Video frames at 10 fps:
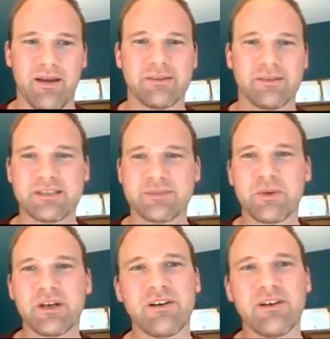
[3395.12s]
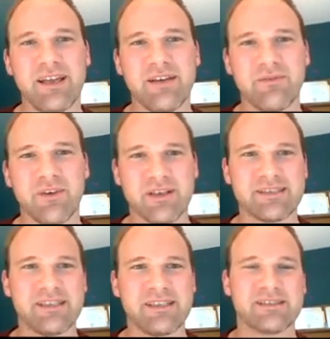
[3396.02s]
So we sprinkle in
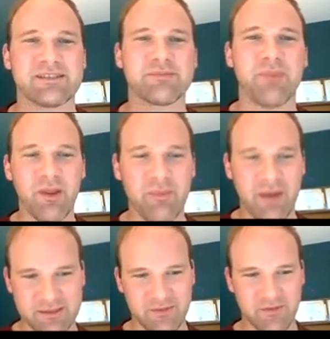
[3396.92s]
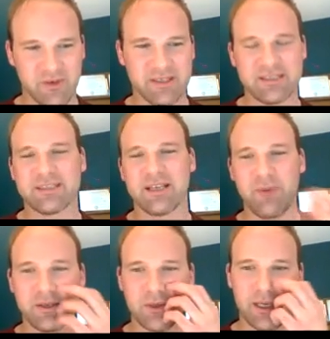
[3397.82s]
vertices, small amounts of vertices, and
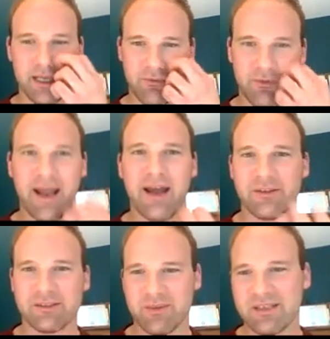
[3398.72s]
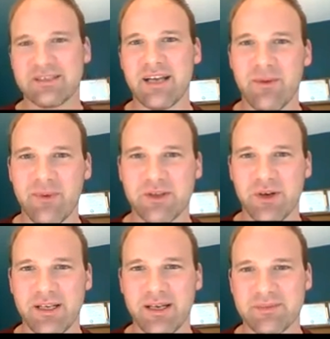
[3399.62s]
we do it in rounds because now we
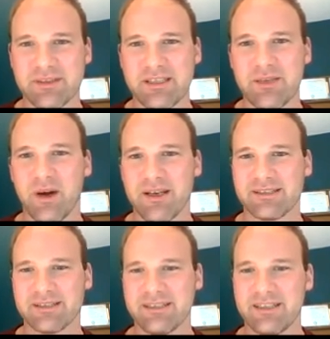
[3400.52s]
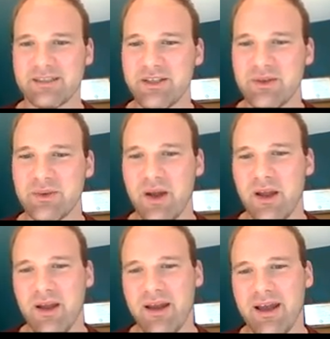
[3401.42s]
joined up C1 and C2,
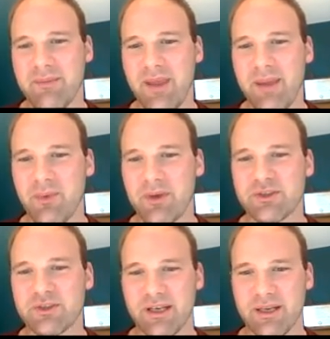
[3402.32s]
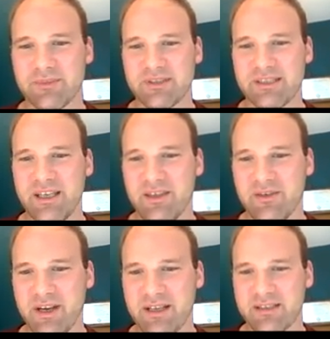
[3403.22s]
and maybe we joined up
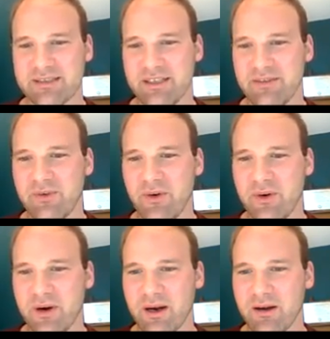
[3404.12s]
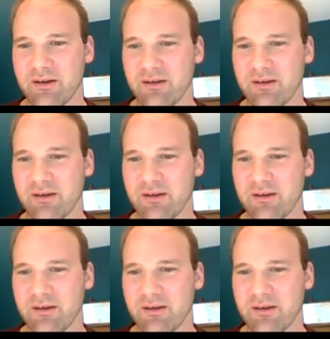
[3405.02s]
C3 and C4